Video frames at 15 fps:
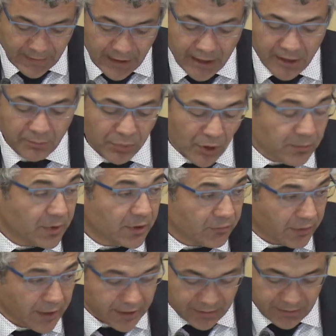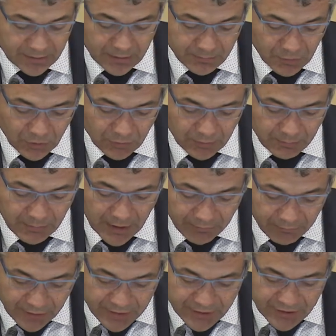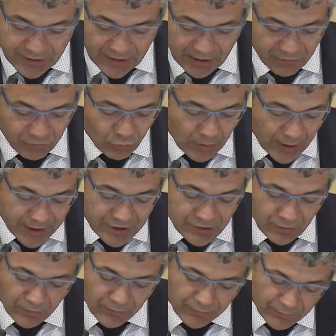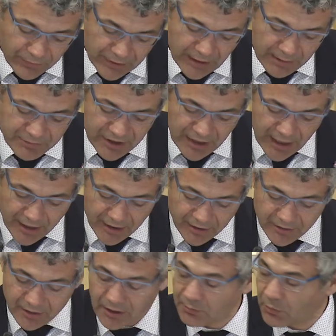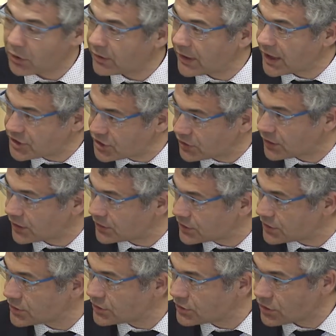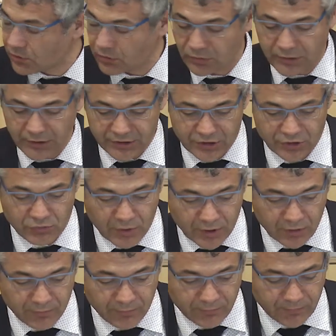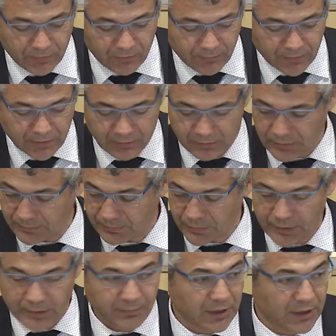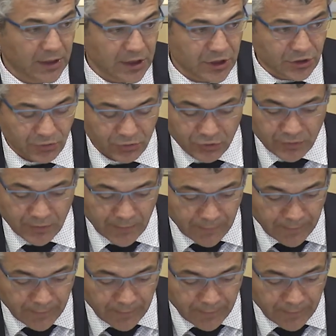Unemployment rate among migrants are twice or three times higher than among nationals. So this is one of the big issues.